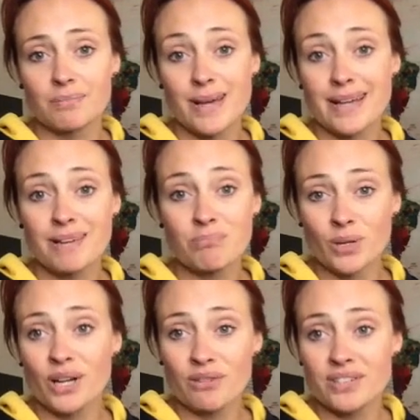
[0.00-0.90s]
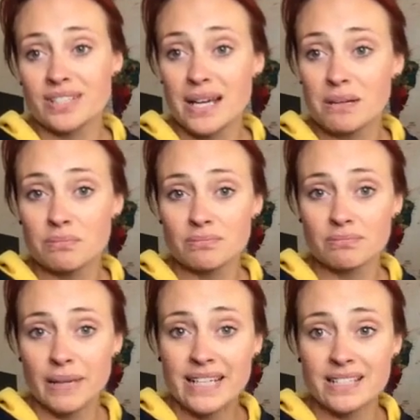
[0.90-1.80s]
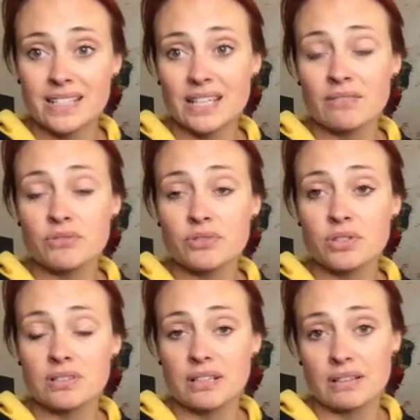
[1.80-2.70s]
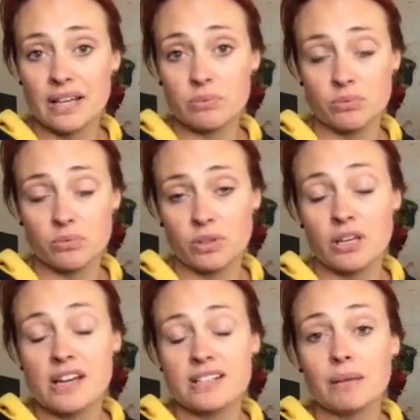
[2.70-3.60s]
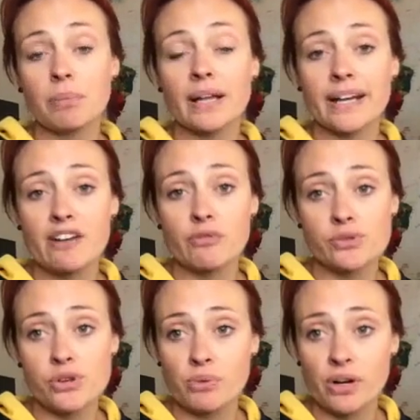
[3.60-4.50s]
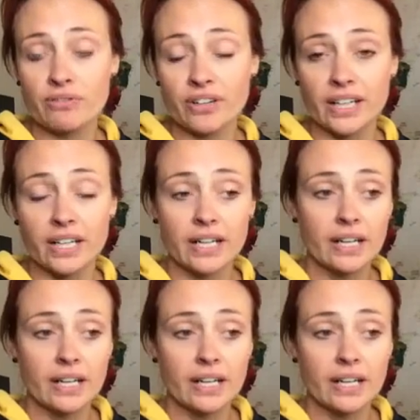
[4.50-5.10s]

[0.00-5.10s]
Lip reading: making money off the same piece instead of just, it's like the example I gave with Drew Brophy.